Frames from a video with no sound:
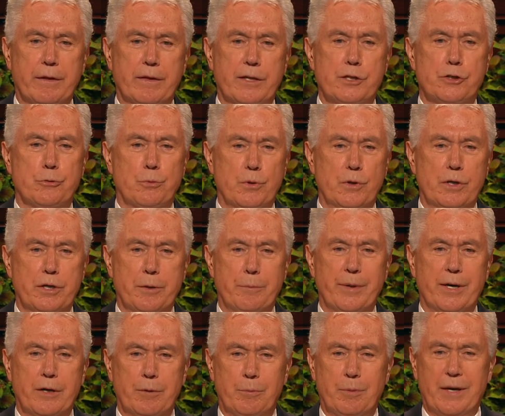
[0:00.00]
this world a
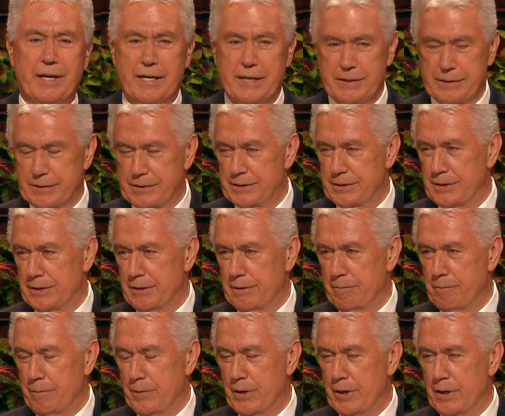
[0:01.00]
better place,
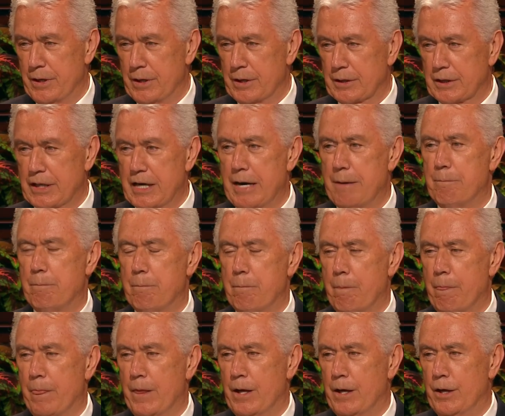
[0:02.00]
come,
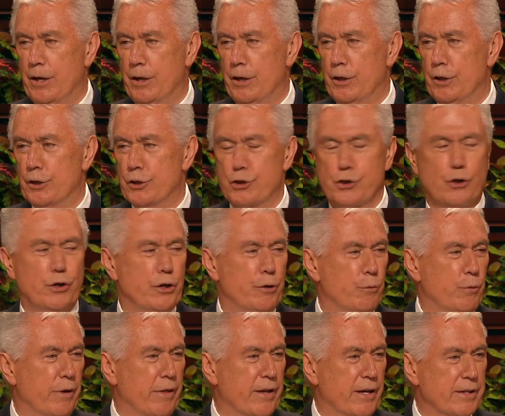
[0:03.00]

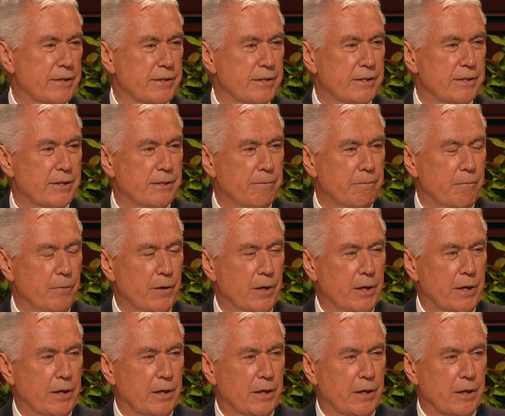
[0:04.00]
join with us.
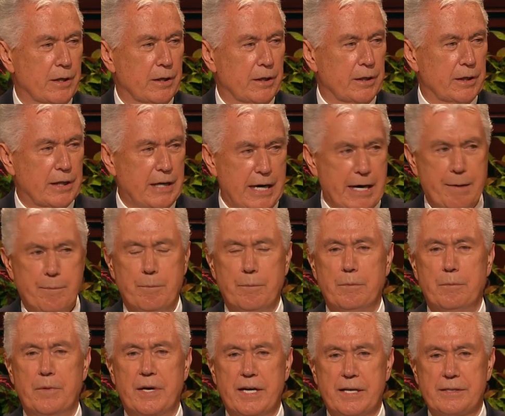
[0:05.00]

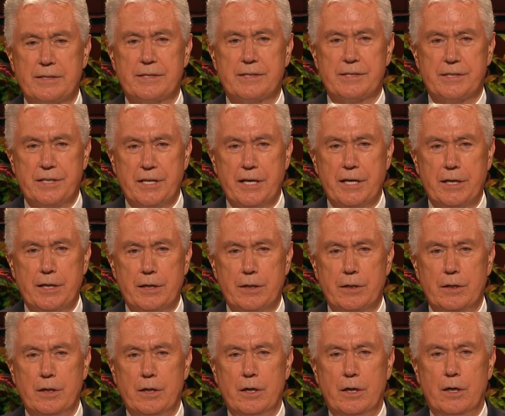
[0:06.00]
Come and
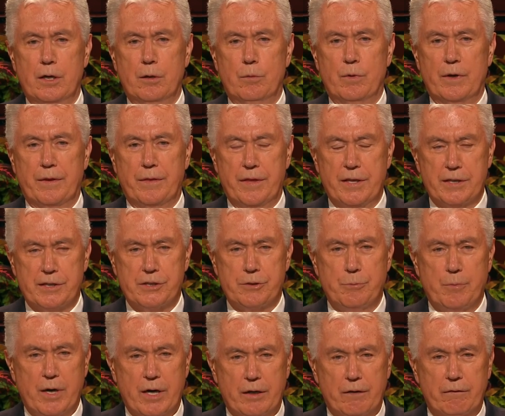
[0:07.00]
see what this
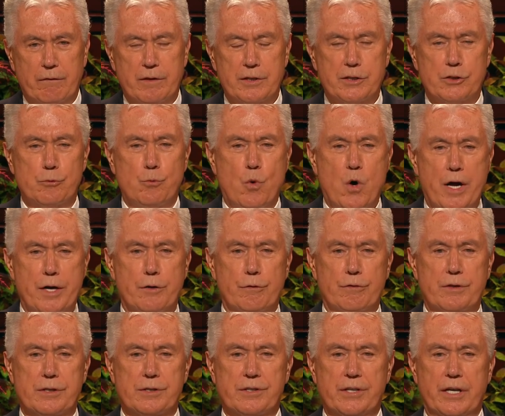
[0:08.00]
marvelous,
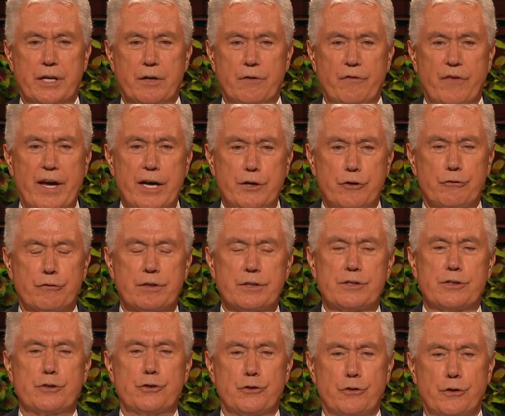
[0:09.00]
wondrous, and
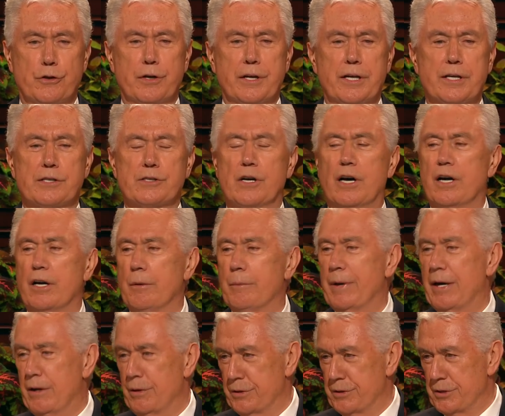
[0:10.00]
adventurous journey is all
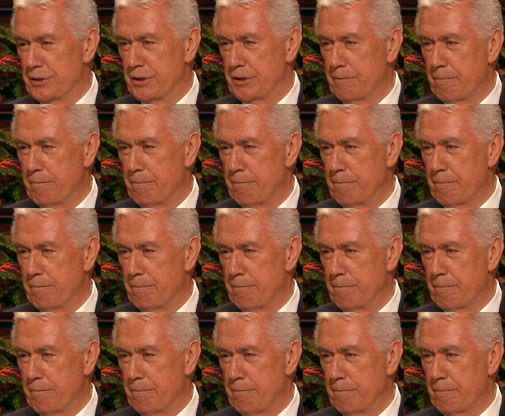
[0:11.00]
about.